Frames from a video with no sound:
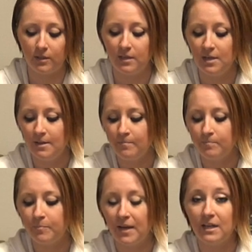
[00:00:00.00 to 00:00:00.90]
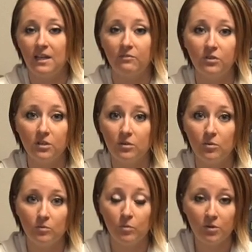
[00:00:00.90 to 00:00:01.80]
it. But
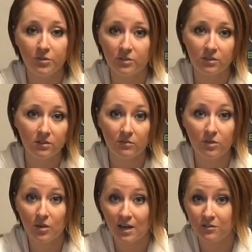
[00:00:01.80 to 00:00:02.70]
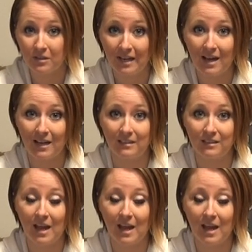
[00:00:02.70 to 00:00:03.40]
most of you guys are guys,